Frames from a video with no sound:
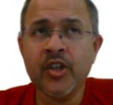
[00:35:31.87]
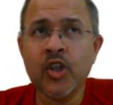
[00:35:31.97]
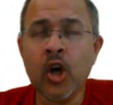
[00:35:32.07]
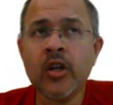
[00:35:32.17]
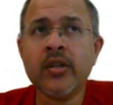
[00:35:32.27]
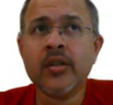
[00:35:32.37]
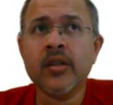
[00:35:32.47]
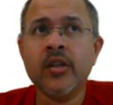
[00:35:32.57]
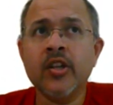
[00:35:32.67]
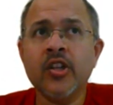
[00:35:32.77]
not
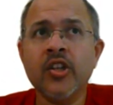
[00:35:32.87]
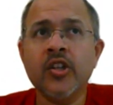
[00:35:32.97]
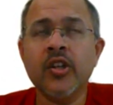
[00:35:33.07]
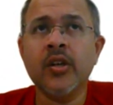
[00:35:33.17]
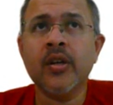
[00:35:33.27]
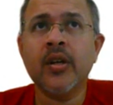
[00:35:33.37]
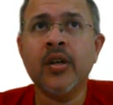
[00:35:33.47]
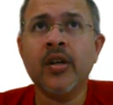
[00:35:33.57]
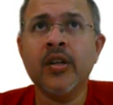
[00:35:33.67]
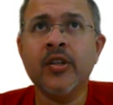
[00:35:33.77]

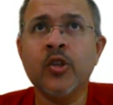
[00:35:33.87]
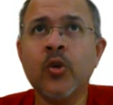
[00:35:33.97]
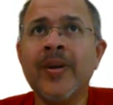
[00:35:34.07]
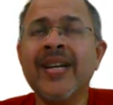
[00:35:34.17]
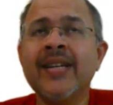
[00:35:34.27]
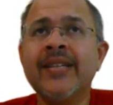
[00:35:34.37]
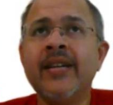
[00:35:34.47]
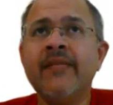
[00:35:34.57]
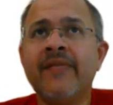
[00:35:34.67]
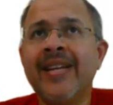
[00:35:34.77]
knowing
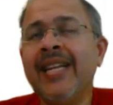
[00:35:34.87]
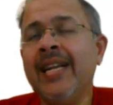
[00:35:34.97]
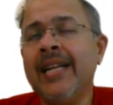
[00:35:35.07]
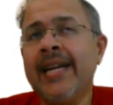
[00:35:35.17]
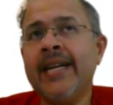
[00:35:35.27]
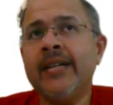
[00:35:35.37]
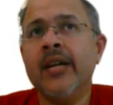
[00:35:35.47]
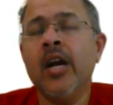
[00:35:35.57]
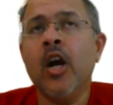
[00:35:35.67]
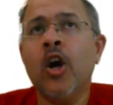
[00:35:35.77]
till very
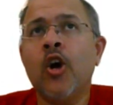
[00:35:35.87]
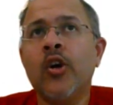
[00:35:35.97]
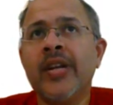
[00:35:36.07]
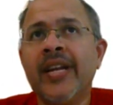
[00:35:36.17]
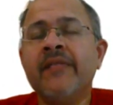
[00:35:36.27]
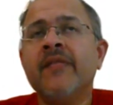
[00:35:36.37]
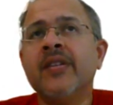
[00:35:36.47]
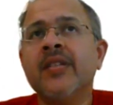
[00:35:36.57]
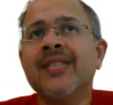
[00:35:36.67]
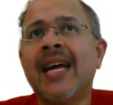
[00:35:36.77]
late on if
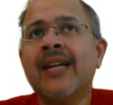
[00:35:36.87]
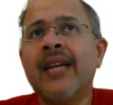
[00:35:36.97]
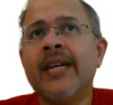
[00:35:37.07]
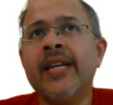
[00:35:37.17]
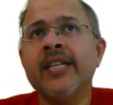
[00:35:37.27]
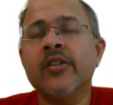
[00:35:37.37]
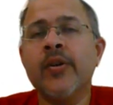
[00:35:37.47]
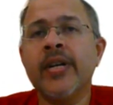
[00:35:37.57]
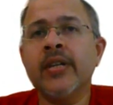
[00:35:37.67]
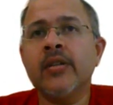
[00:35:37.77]
the satellite is
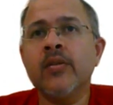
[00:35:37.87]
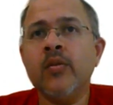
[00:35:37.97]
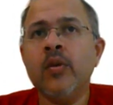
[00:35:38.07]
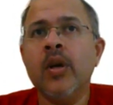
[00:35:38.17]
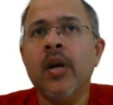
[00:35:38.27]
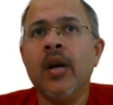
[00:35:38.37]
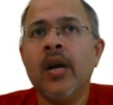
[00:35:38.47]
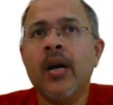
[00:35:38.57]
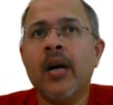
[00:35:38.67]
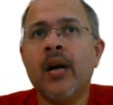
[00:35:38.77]
going to
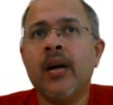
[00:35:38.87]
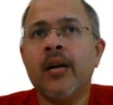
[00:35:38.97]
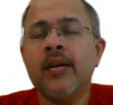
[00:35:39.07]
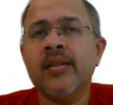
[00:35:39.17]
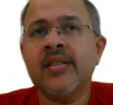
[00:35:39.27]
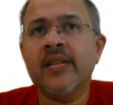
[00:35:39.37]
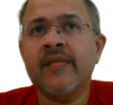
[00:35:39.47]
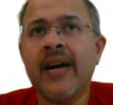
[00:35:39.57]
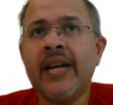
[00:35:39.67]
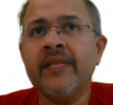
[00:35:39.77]

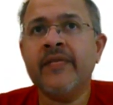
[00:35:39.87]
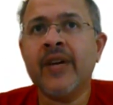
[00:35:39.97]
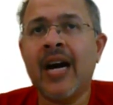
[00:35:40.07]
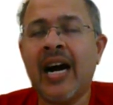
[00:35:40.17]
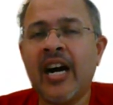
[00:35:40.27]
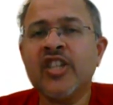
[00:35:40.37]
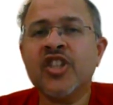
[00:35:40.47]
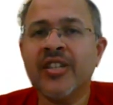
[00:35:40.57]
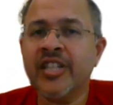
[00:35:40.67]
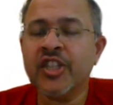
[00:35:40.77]
survive
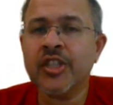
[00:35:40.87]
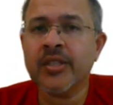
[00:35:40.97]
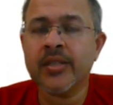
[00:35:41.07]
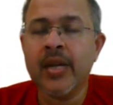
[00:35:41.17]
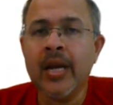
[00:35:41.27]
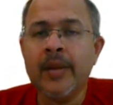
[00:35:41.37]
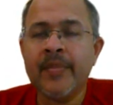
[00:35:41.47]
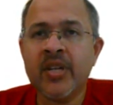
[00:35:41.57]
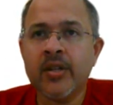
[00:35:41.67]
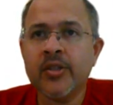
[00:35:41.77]
harsh conditions,
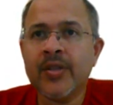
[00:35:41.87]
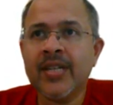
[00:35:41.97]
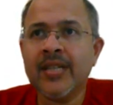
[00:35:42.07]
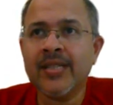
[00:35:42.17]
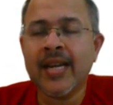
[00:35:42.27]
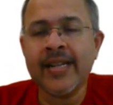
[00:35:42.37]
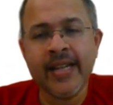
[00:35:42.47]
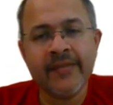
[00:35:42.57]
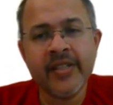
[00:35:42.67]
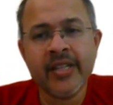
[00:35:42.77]
because you can
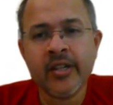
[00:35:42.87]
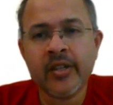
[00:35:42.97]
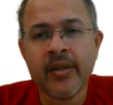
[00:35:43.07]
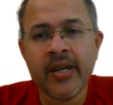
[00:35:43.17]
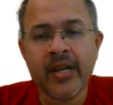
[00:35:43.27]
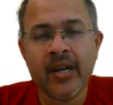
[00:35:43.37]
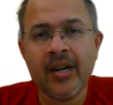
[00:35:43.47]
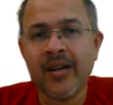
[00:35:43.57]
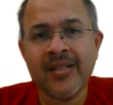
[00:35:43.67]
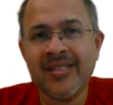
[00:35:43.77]
design everything on
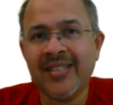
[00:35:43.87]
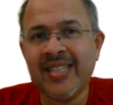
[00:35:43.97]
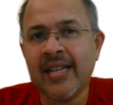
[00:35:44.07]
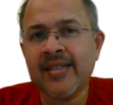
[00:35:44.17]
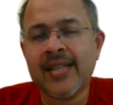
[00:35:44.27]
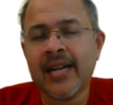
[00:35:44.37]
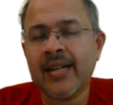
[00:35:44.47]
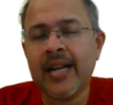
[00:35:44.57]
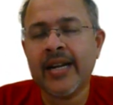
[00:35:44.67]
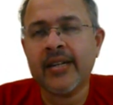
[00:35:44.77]
a design the
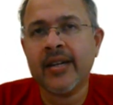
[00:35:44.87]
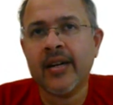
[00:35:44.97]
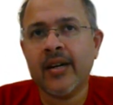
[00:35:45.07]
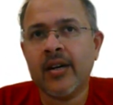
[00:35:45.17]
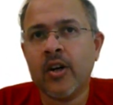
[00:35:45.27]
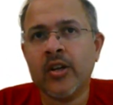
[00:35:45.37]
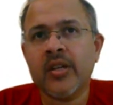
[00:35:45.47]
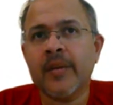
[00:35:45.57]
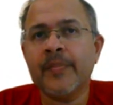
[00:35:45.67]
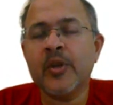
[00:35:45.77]
satellite
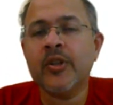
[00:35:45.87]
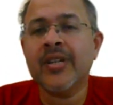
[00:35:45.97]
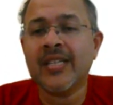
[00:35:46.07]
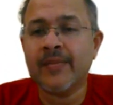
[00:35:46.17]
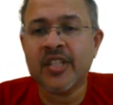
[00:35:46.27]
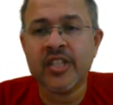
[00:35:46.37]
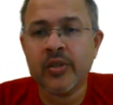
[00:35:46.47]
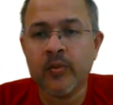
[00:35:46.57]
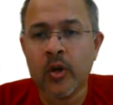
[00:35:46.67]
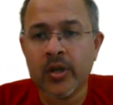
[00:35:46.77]
on a computer as much
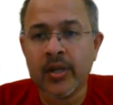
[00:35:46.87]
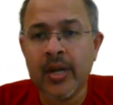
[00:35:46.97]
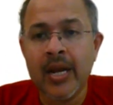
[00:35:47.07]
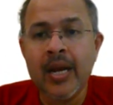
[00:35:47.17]
as you want,